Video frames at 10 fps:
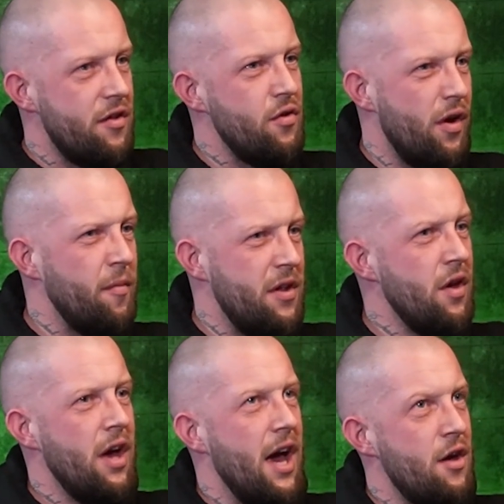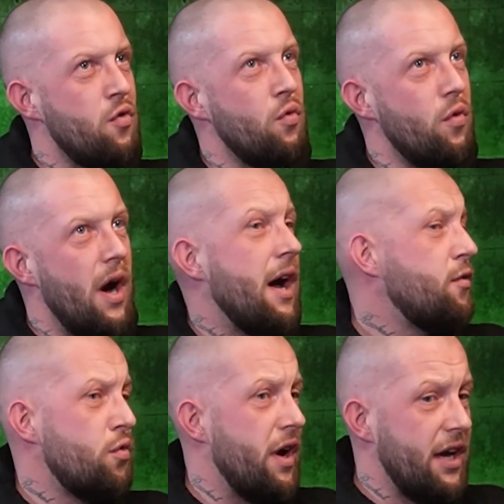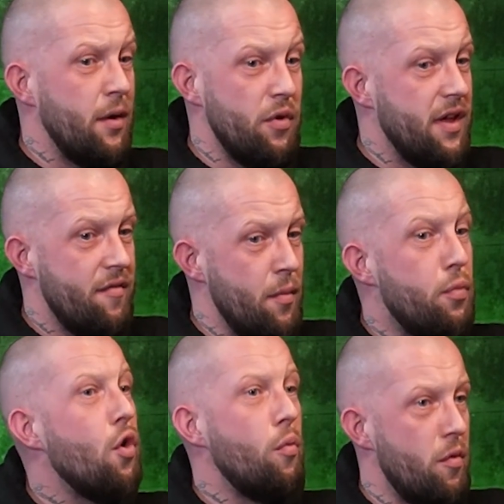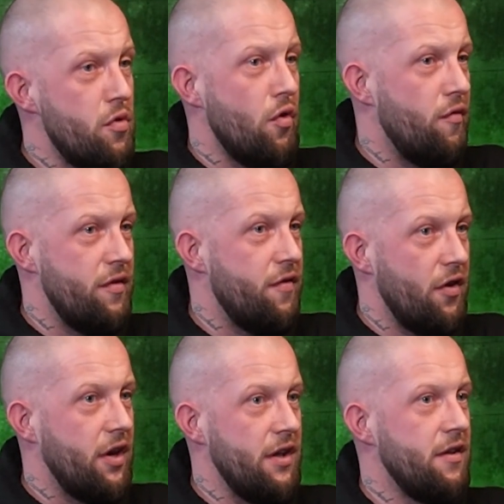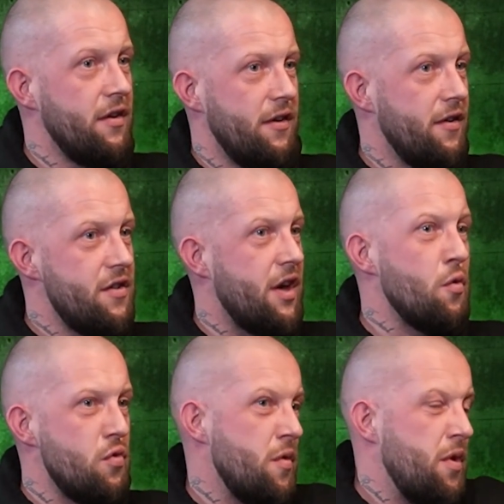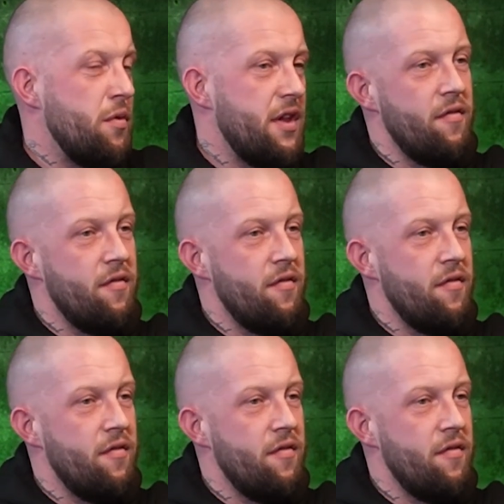Do you know what I mean? It's no, I don't think it would have the problem solving fucking skills that we would